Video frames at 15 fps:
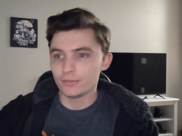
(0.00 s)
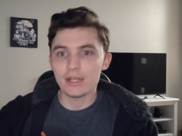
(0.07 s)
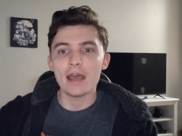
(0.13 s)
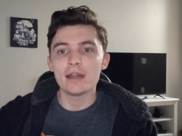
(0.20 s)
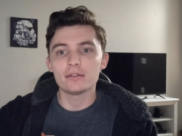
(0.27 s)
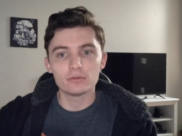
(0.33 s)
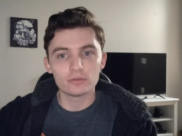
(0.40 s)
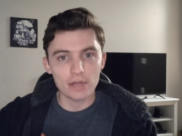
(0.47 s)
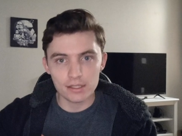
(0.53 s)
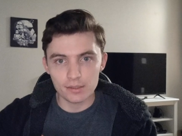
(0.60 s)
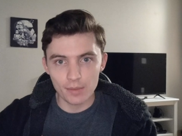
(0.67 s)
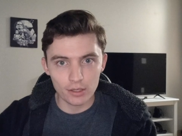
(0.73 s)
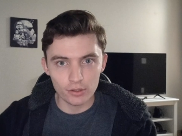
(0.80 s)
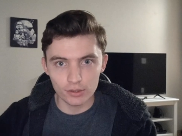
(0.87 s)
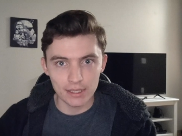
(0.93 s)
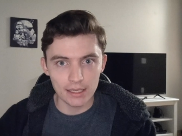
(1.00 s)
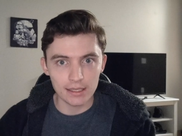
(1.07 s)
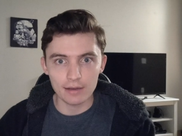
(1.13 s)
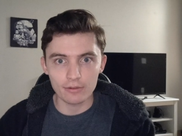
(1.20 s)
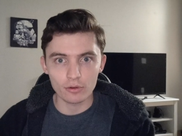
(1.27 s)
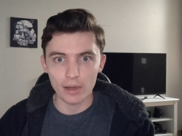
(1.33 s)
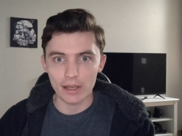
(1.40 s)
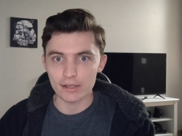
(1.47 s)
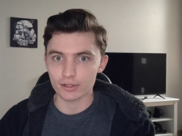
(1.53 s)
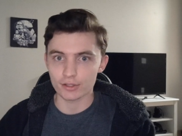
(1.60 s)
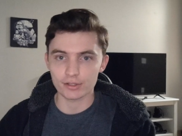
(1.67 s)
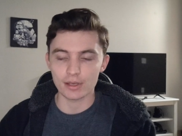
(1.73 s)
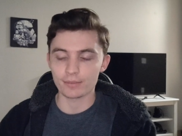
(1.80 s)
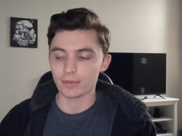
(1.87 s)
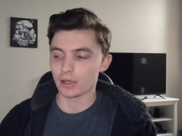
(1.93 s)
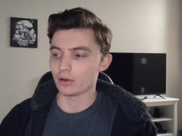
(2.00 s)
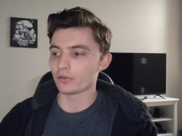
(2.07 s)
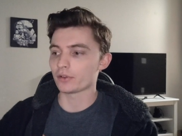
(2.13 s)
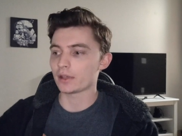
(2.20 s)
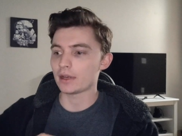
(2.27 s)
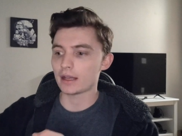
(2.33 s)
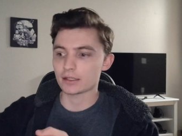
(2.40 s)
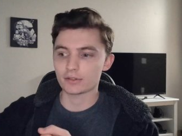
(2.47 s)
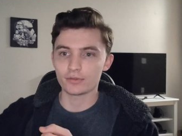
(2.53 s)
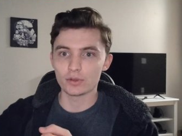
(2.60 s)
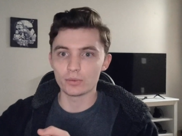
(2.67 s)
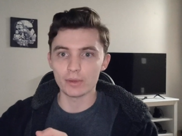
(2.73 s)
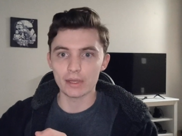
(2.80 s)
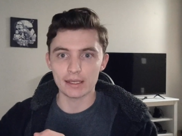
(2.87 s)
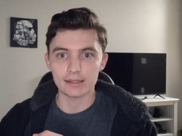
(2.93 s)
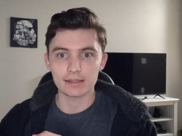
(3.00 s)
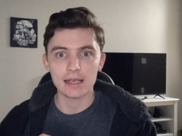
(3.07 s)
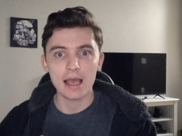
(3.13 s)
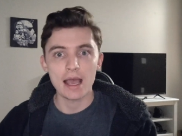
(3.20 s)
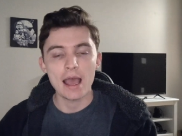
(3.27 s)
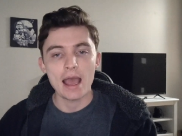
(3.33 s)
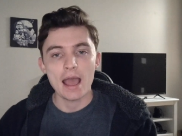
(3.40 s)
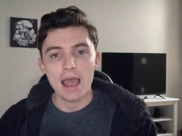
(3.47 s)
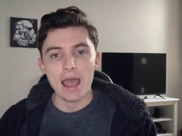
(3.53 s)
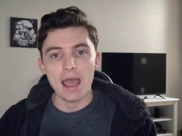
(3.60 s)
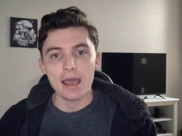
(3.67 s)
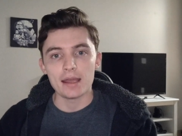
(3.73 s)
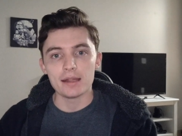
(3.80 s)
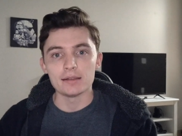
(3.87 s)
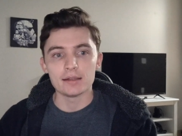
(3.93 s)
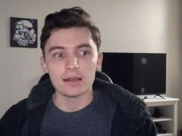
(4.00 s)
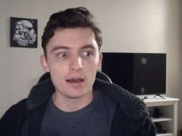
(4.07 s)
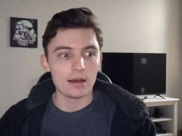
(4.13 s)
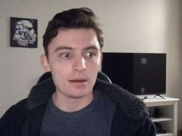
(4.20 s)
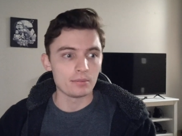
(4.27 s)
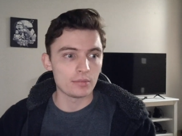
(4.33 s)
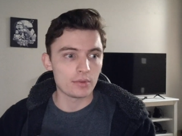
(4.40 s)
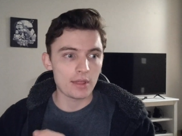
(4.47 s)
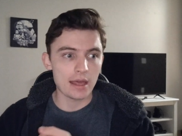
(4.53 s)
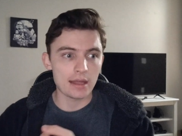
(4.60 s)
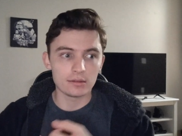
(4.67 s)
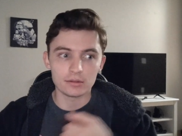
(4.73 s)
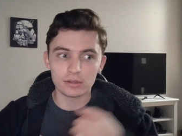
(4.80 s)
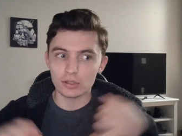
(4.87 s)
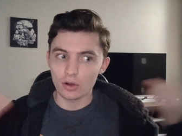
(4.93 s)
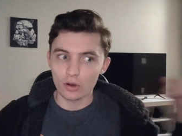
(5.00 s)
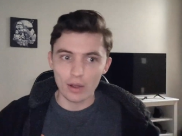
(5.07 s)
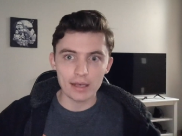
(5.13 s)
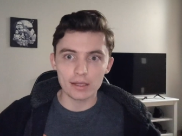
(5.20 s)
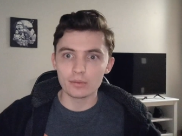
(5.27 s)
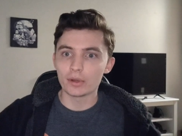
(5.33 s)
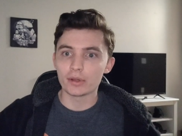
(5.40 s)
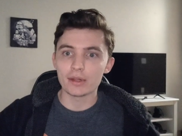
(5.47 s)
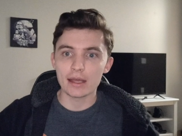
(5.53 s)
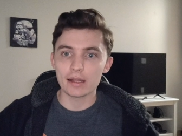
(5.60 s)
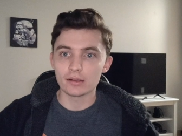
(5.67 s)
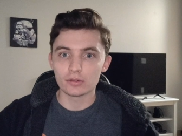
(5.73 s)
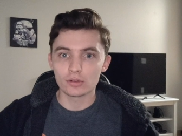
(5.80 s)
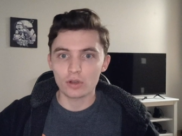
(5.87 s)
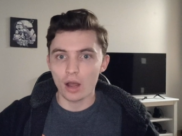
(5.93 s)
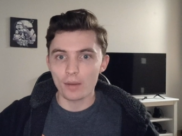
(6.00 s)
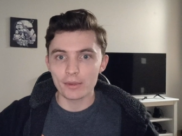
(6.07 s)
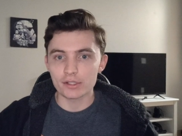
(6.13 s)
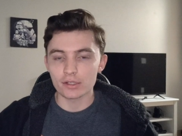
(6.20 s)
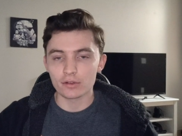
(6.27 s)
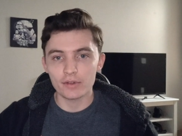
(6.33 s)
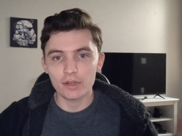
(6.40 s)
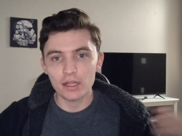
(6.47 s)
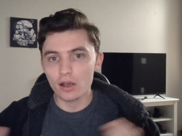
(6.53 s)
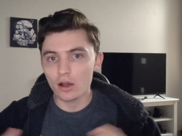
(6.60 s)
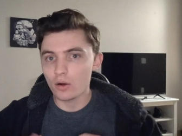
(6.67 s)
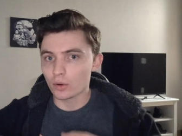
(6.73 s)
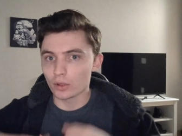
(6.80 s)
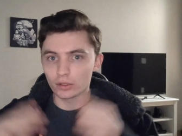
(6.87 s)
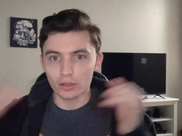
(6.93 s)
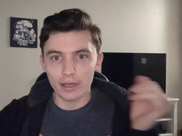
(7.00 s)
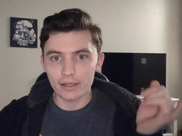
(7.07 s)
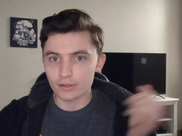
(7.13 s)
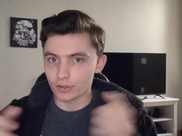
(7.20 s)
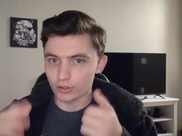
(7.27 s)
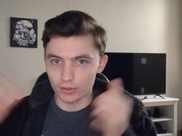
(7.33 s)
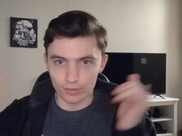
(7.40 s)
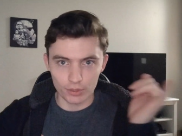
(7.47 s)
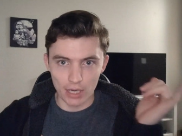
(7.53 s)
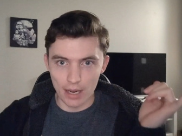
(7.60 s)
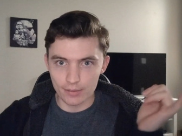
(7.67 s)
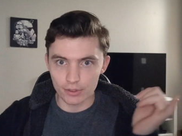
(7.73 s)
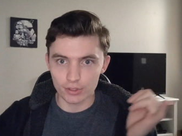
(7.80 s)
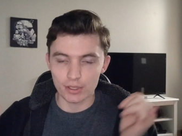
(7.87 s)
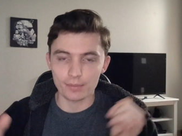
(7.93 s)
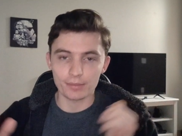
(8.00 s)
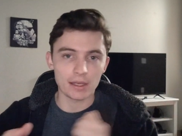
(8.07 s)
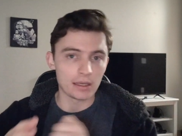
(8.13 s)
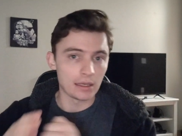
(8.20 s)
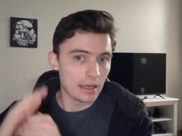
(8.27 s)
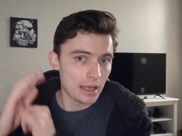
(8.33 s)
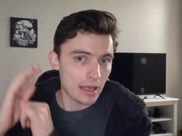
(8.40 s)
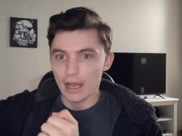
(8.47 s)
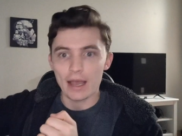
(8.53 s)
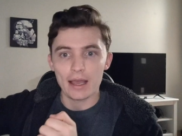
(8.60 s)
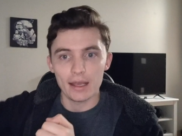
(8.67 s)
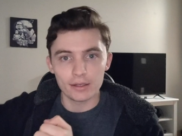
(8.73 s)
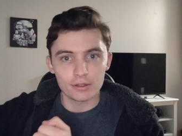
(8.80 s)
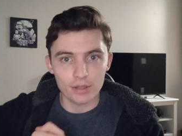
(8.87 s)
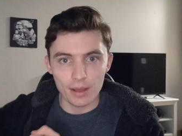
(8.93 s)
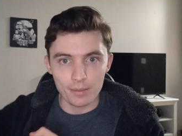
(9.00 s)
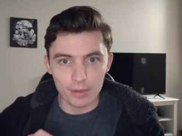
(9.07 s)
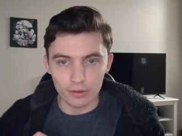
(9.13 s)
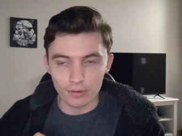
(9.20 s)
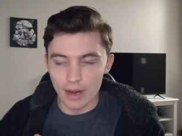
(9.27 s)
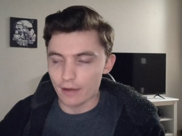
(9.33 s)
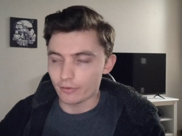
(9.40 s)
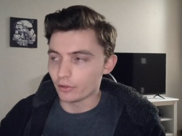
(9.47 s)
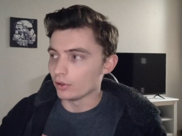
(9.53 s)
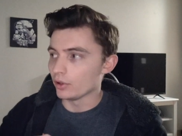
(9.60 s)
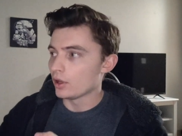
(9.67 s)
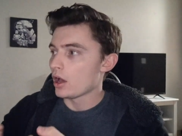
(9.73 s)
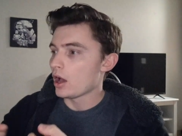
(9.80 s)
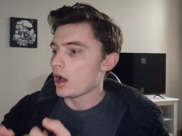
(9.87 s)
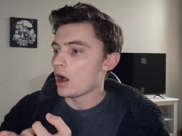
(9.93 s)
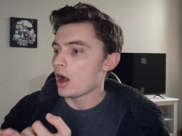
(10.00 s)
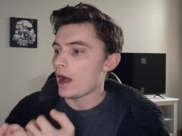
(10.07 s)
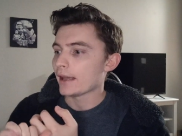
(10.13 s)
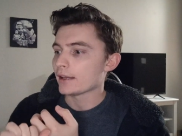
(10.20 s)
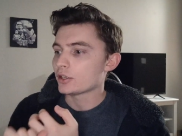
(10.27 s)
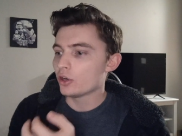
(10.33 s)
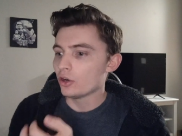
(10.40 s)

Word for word: 10 resume critique giveaways or something over the next few weeks. And um, then, you know, anyone that comments on the video or likes or subscribes or something, I enter them in a raffle. I